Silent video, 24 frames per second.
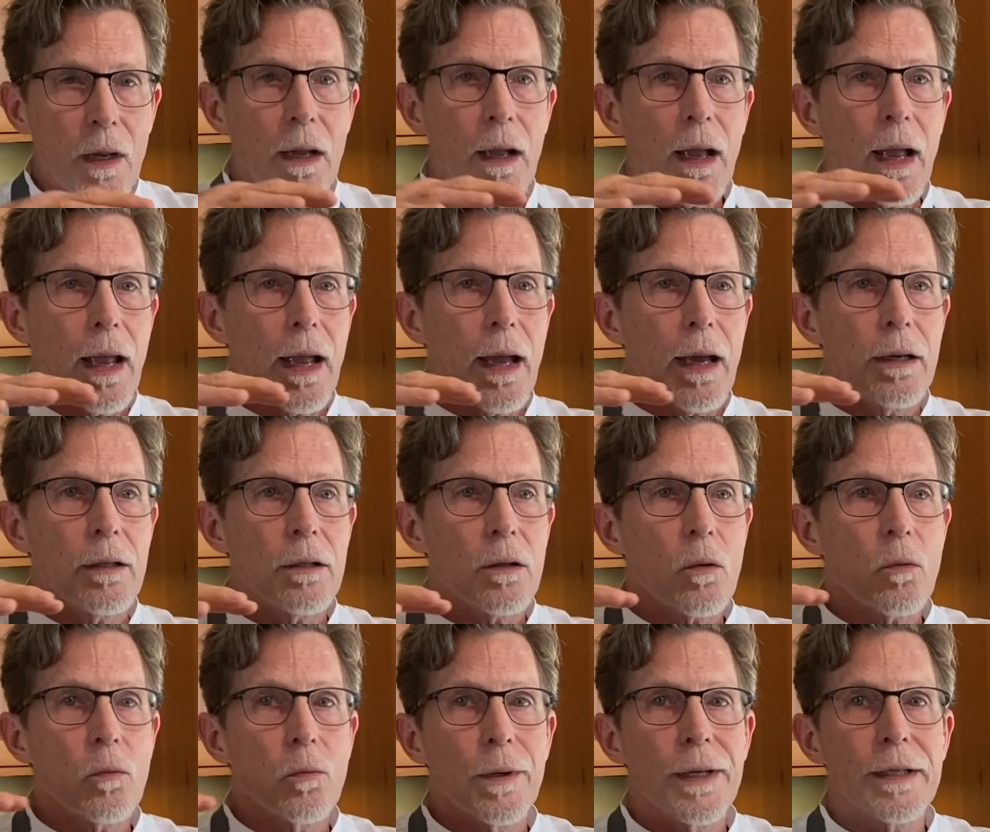and
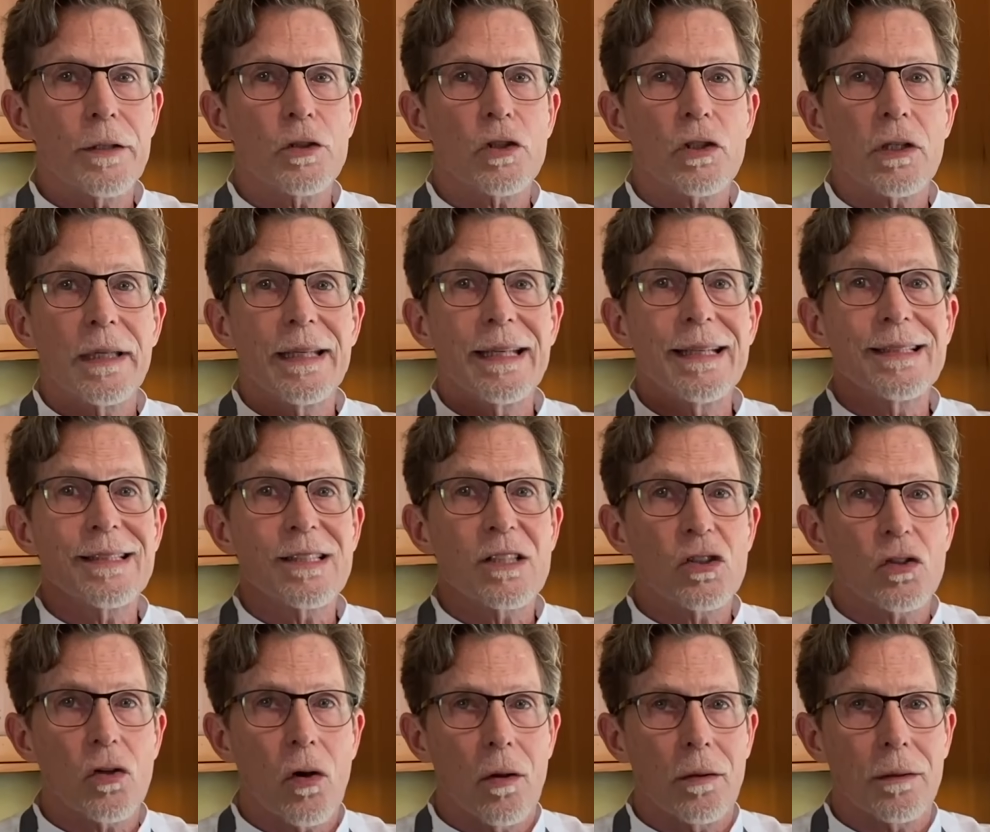richly
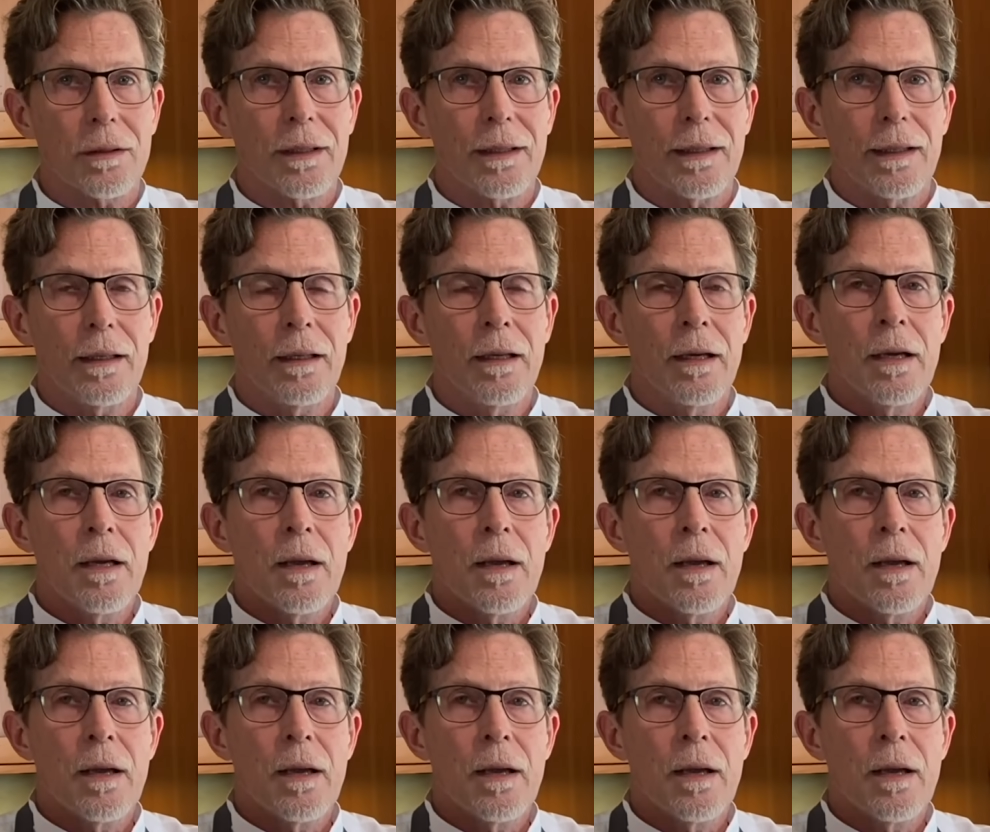salty